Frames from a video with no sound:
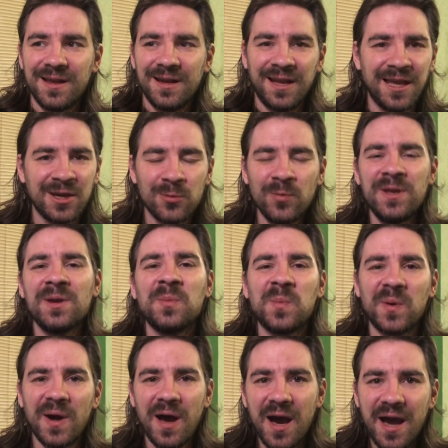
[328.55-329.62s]
like win a
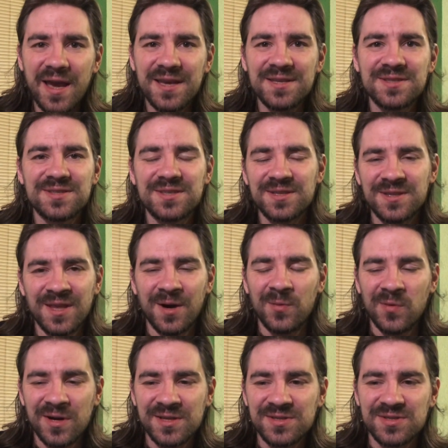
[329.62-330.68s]
prize that
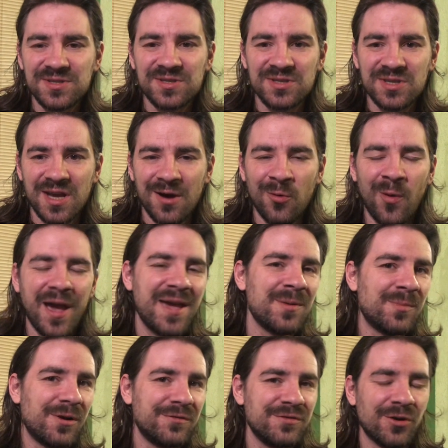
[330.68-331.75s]
was way
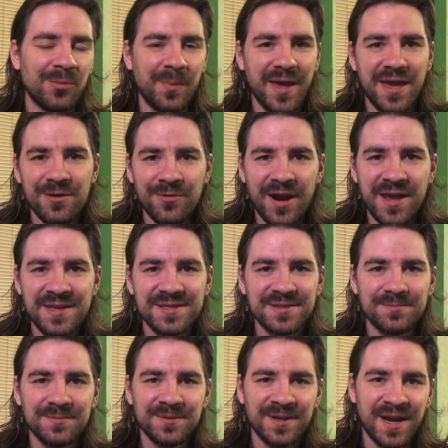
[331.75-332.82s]
above your pay grade
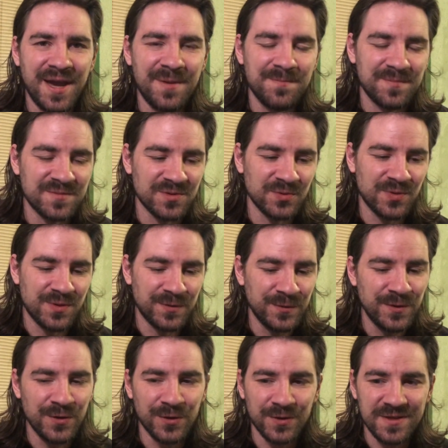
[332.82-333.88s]
okay so through
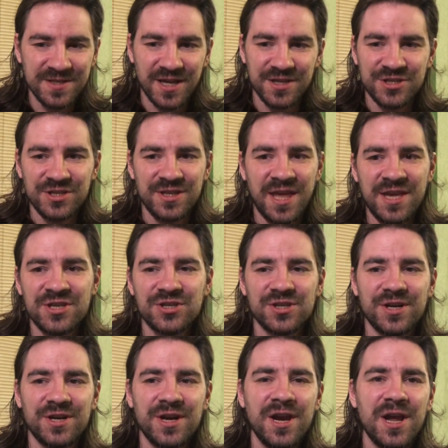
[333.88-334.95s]
your touchy
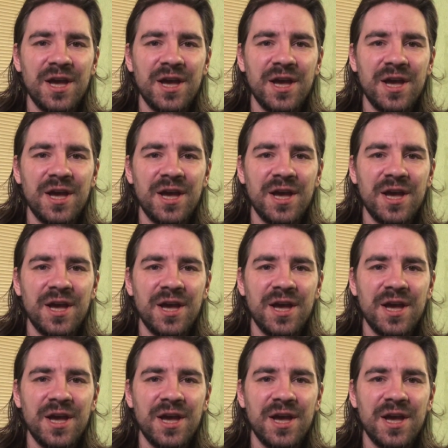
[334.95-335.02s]
nature